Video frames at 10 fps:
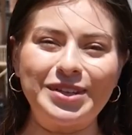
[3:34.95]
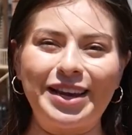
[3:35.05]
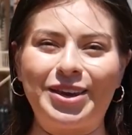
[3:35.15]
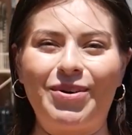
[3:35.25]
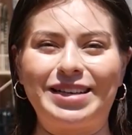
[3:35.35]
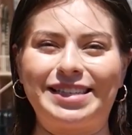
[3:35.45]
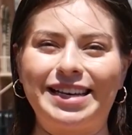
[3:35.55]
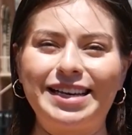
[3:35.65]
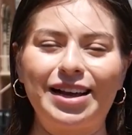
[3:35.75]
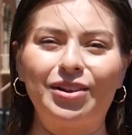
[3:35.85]
like
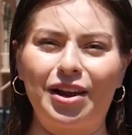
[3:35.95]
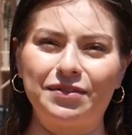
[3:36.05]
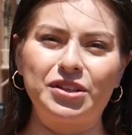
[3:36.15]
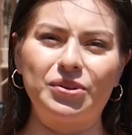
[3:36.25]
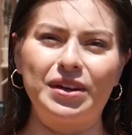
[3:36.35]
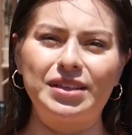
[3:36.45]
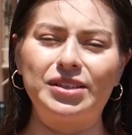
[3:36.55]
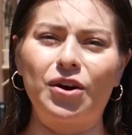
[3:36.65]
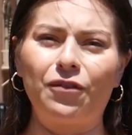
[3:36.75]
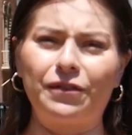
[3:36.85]
USC, a lot of students
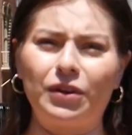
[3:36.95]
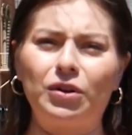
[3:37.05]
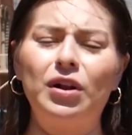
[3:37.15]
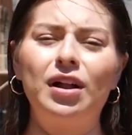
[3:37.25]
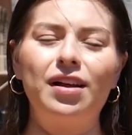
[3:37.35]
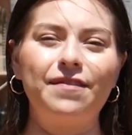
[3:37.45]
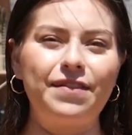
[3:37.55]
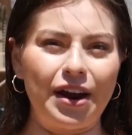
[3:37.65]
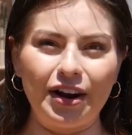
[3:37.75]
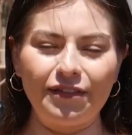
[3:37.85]
don't feel
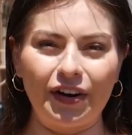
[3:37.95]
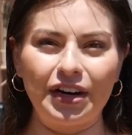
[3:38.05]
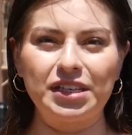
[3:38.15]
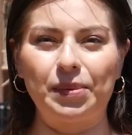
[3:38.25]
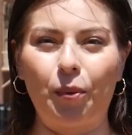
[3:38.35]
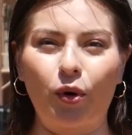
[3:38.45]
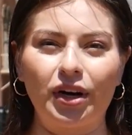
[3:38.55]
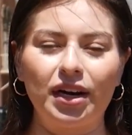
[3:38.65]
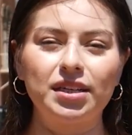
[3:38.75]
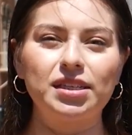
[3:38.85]
very
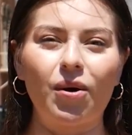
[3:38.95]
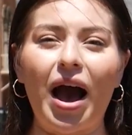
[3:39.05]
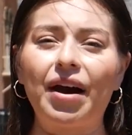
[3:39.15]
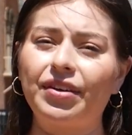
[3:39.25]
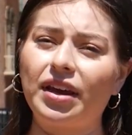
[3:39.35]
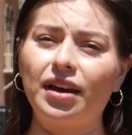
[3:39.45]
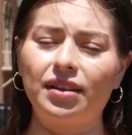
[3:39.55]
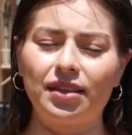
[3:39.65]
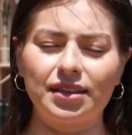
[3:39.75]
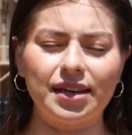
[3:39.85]
supported, so having
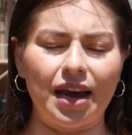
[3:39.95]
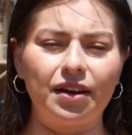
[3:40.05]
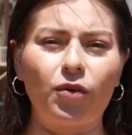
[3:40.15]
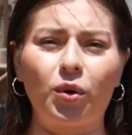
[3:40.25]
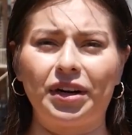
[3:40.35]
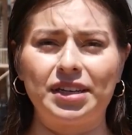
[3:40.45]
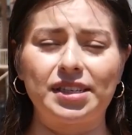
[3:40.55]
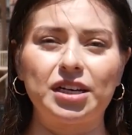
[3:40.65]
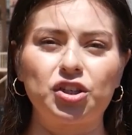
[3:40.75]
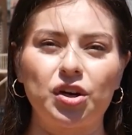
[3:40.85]
this kind of
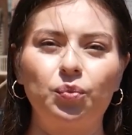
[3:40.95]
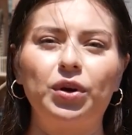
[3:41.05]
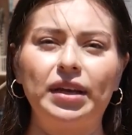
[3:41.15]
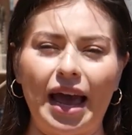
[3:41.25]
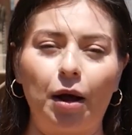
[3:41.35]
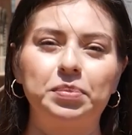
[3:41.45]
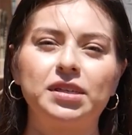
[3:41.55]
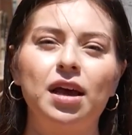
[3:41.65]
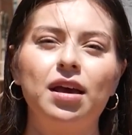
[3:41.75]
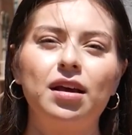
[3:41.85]
organization really
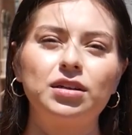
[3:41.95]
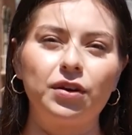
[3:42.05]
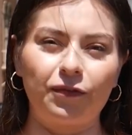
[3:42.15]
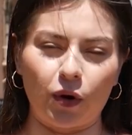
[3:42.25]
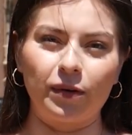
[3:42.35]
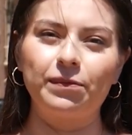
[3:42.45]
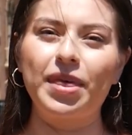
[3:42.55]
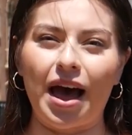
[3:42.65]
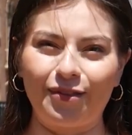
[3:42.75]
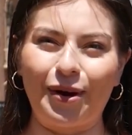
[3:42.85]
helps to form
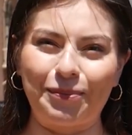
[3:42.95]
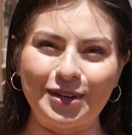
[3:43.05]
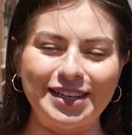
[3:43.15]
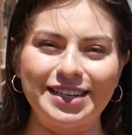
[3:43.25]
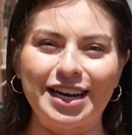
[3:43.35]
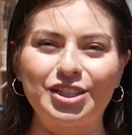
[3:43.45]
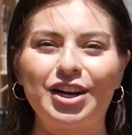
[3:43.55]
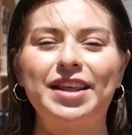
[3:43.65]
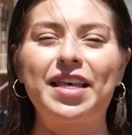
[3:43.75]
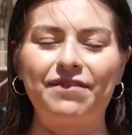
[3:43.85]
that
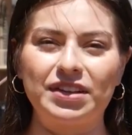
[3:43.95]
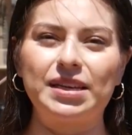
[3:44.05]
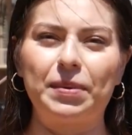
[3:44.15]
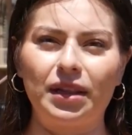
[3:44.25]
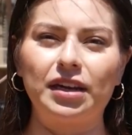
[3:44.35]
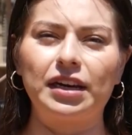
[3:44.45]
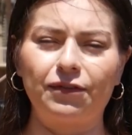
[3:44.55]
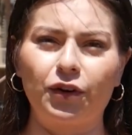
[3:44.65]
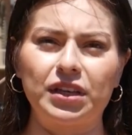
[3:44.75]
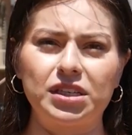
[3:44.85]
representation and that visibility
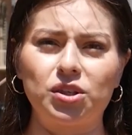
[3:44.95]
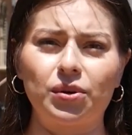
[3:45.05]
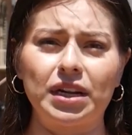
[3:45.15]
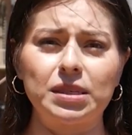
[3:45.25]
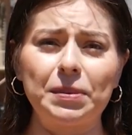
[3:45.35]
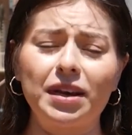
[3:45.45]
for these students.